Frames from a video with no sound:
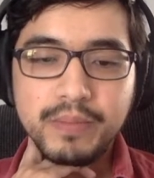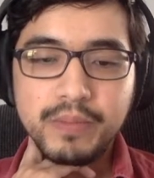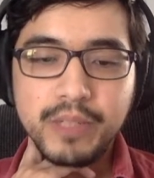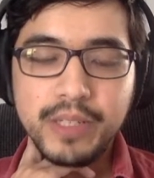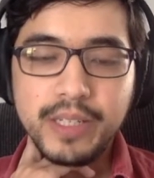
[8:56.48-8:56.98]

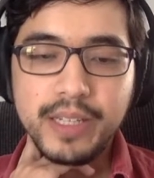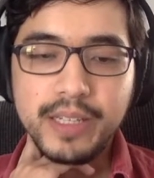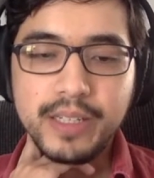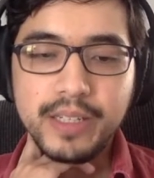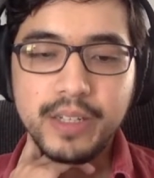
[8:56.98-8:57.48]
really
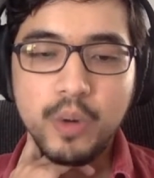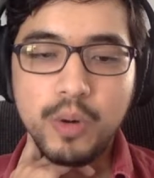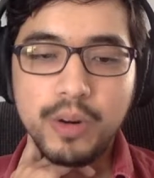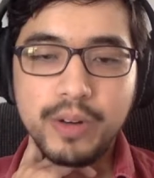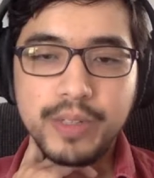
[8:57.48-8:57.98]
kind of
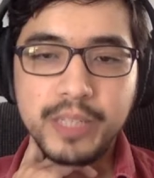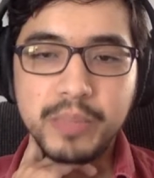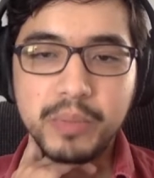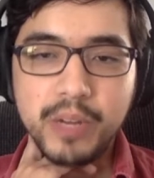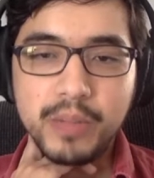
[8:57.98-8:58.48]
core,
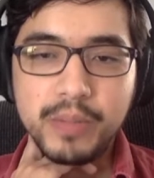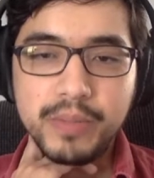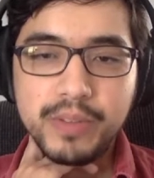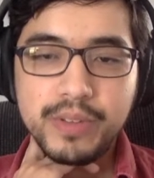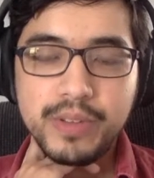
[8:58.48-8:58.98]
deep
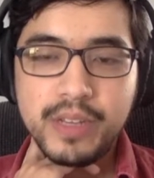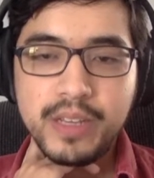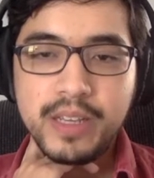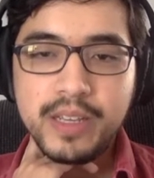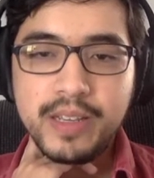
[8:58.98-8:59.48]
problems,
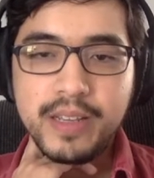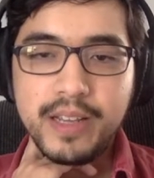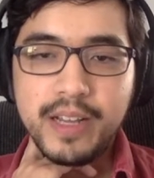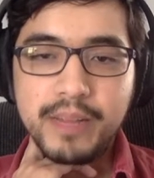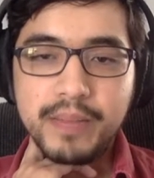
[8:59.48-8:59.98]

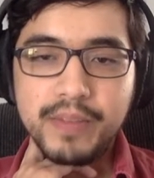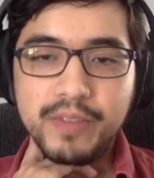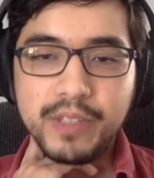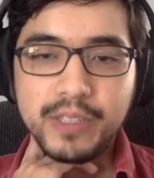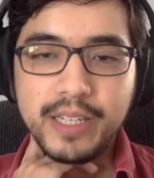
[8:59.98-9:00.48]
it
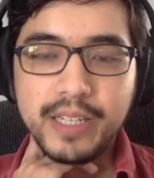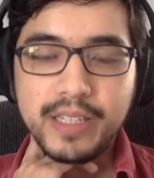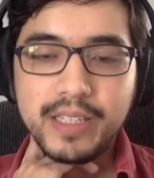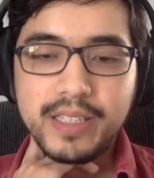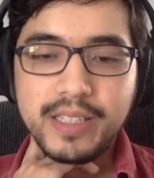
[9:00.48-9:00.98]
feels
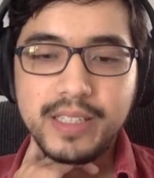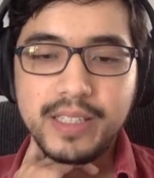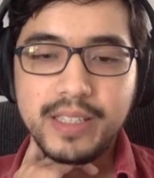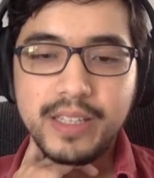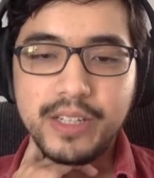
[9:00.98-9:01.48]
like
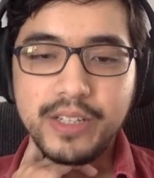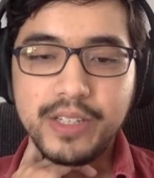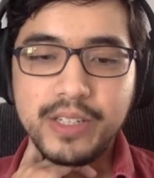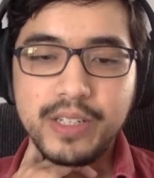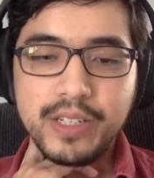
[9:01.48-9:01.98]
a
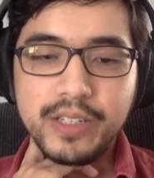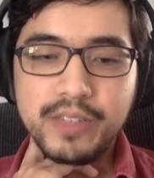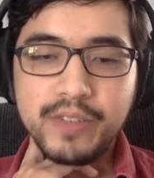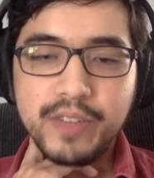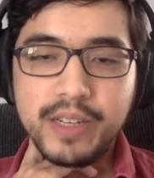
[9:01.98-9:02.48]
good
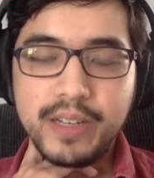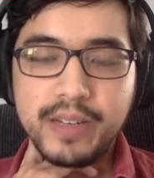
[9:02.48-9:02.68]
fit.